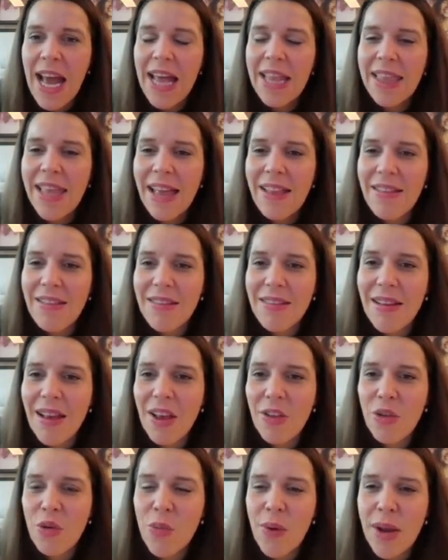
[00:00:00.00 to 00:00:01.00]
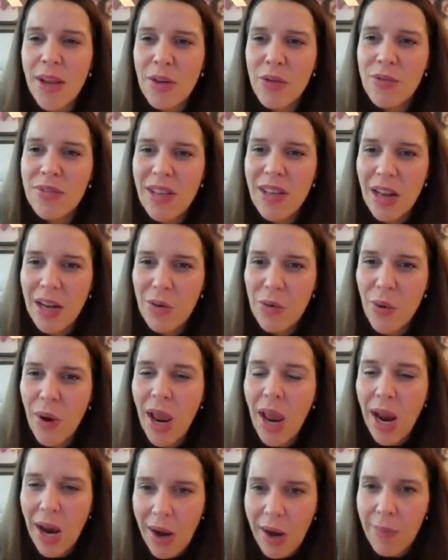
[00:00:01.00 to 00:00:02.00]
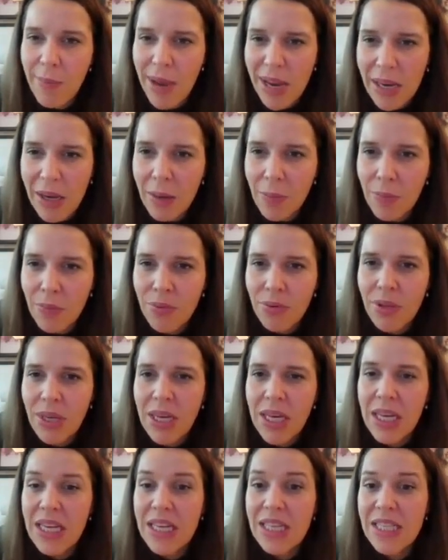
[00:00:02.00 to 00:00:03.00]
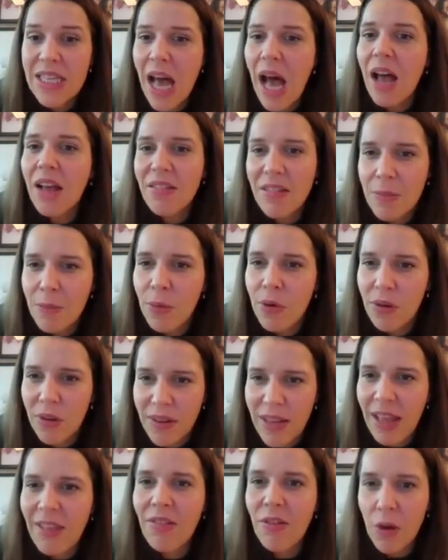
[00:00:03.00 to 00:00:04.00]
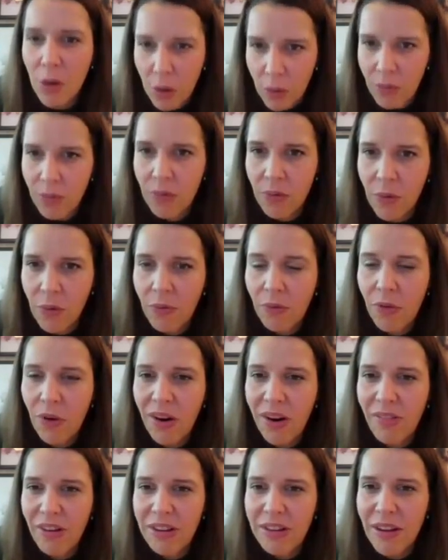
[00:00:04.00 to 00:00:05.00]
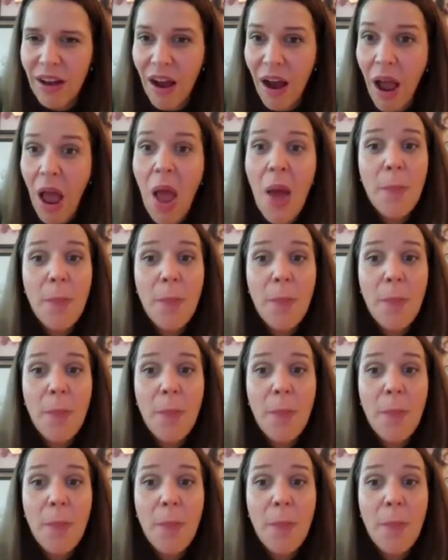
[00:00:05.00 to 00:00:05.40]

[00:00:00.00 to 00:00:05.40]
and that's the way you style your hair and makeup is as important as clothes for avatar.